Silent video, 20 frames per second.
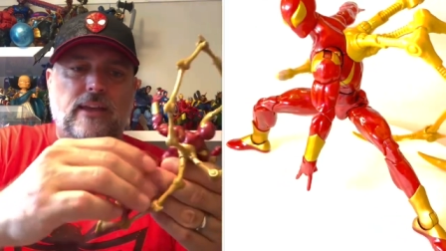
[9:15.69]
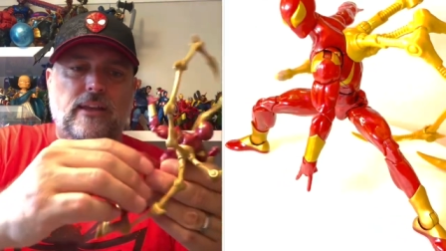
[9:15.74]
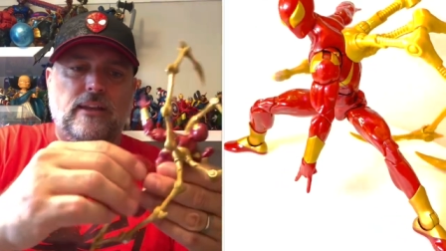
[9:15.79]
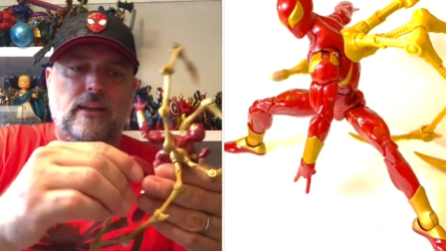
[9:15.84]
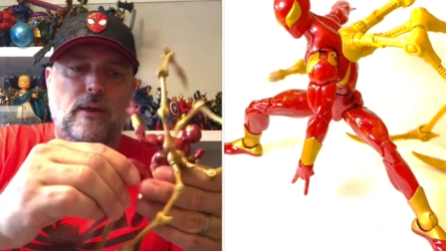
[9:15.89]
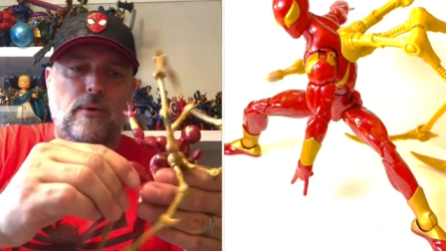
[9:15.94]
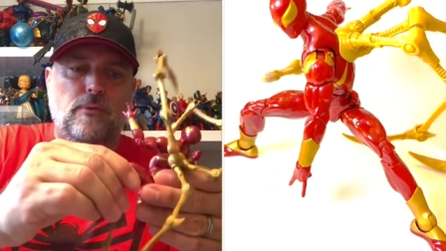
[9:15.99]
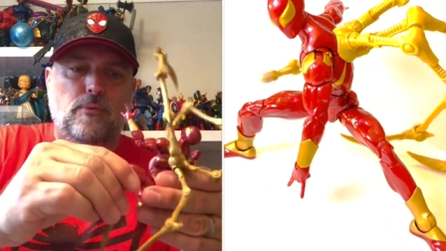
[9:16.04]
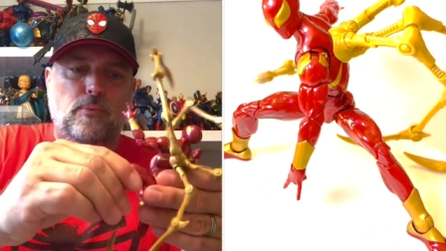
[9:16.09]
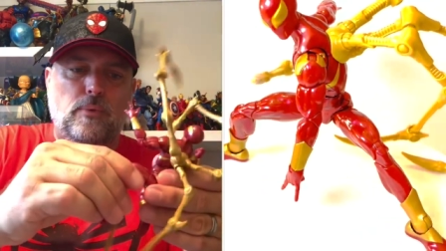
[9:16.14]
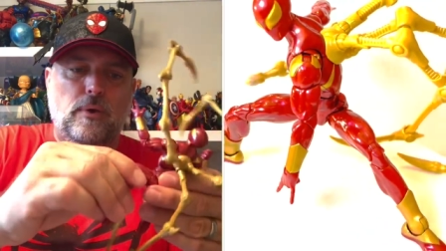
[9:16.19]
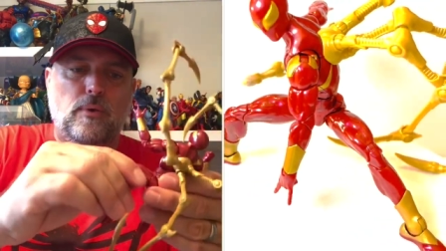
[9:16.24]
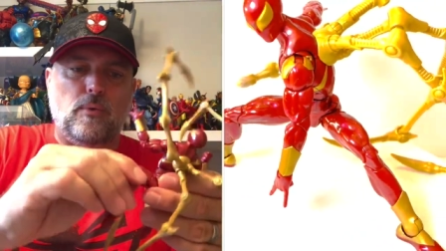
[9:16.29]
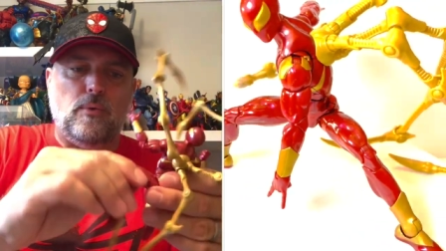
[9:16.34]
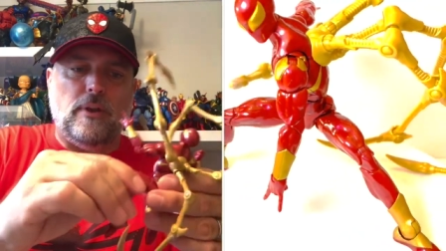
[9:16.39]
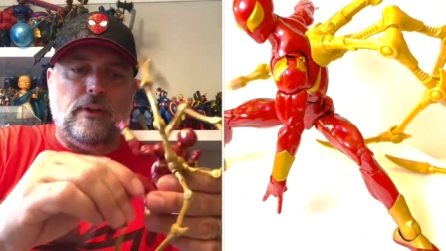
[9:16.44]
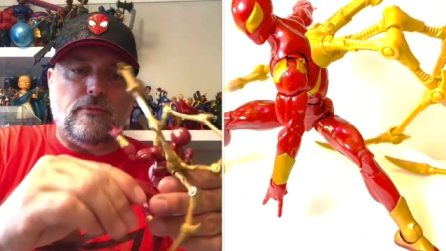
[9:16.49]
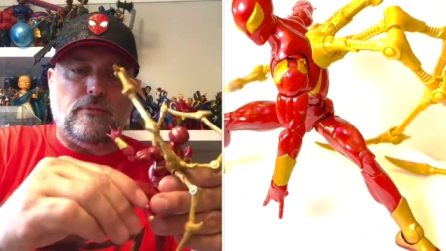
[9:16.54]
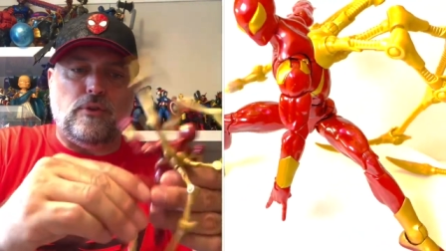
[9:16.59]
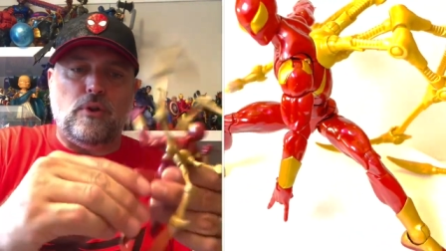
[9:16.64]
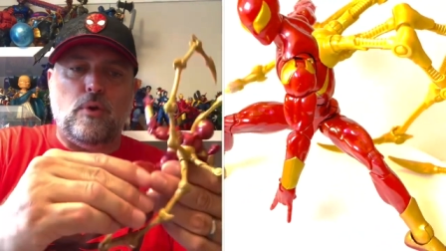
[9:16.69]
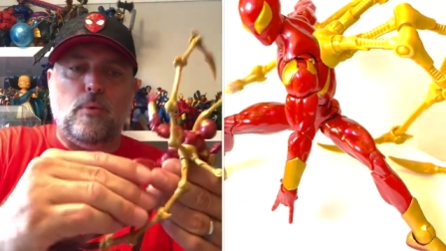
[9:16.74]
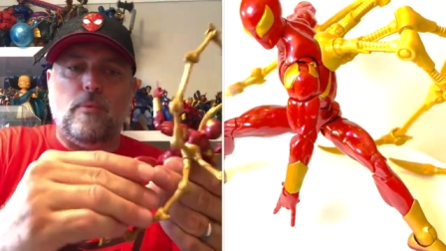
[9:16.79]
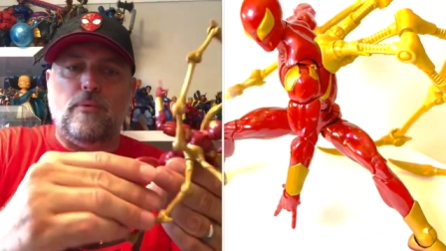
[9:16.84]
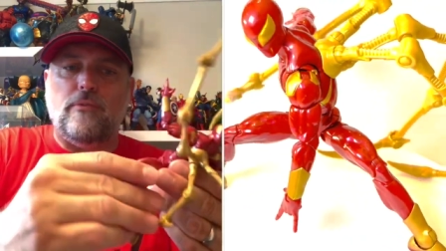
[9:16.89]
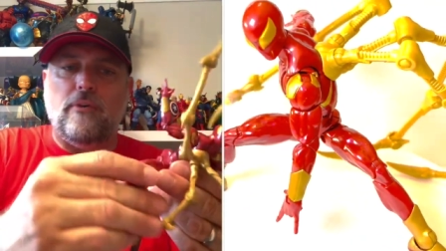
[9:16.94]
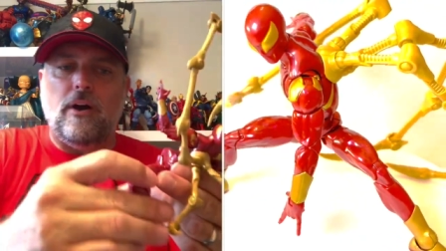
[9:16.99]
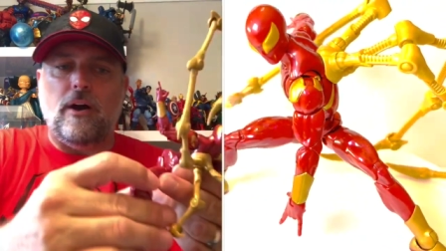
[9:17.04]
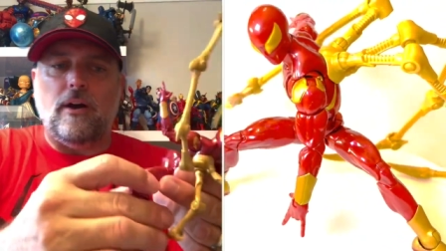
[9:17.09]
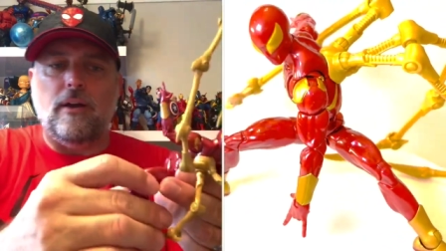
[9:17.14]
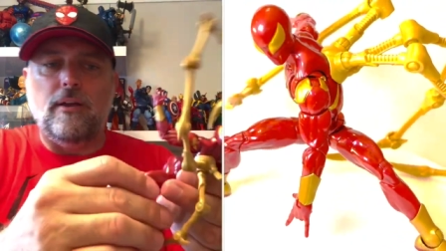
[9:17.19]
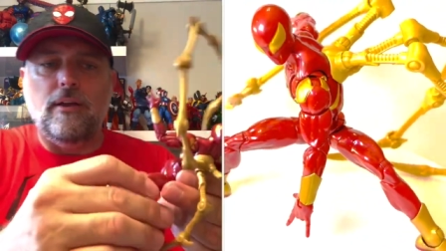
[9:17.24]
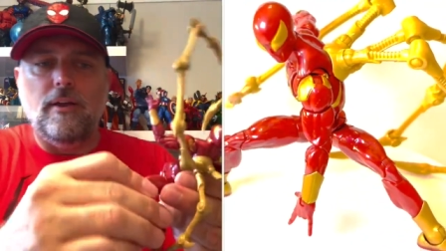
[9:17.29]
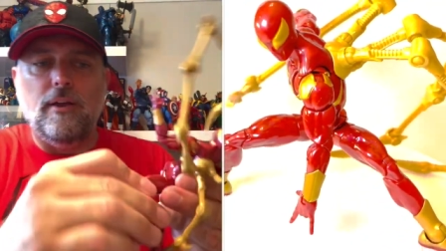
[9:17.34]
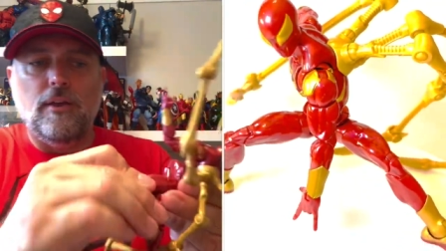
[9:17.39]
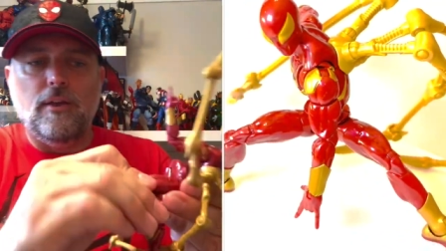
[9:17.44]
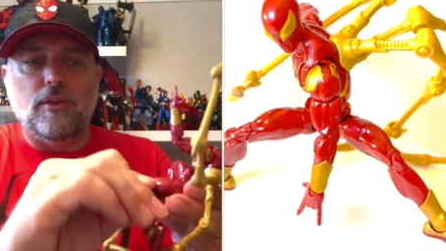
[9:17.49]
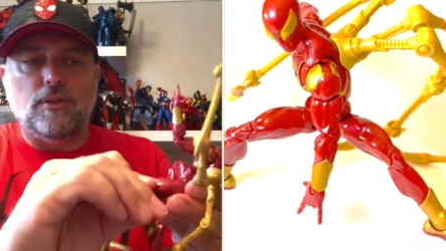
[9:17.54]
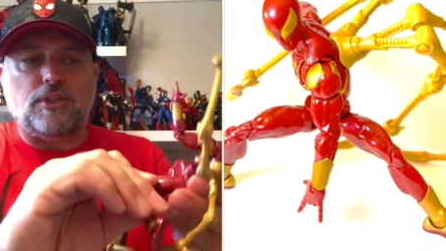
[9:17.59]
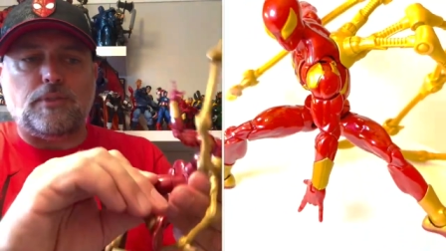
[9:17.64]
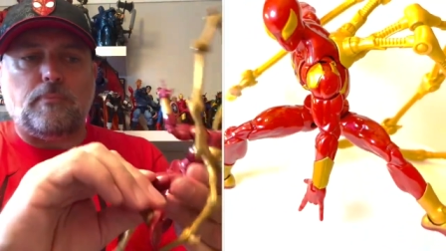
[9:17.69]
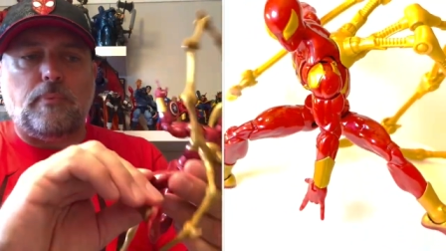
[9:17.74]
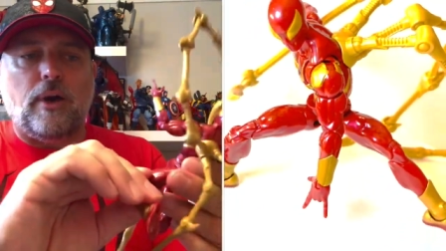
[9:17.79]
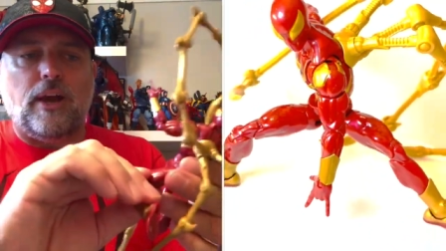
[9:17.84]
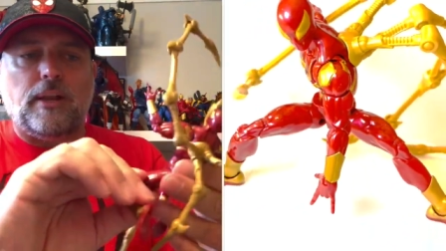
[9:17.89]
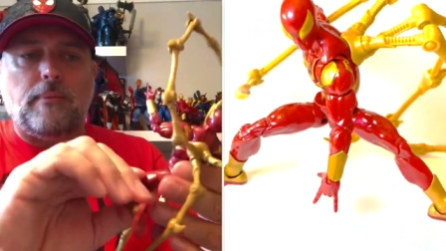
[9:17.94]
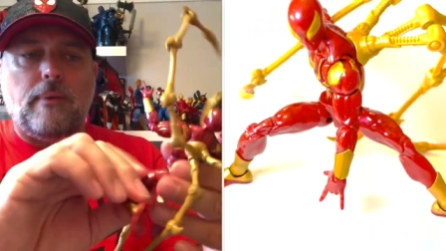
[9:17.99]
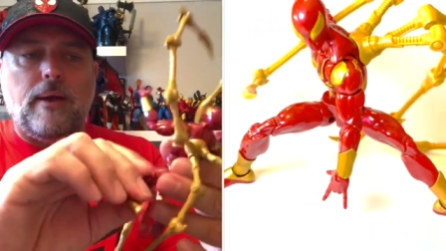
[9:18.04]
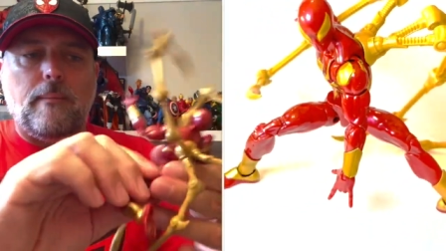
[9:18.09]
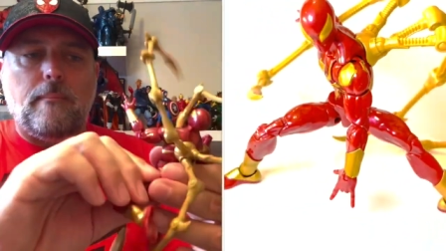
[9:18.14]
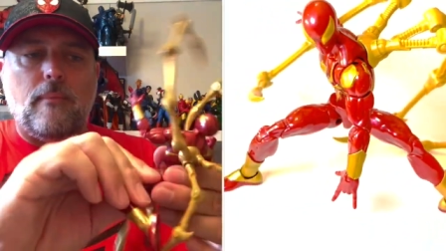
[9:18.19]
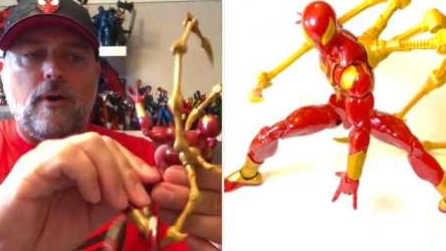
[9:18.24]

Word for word: You know, as we all love doing with our Spider-Man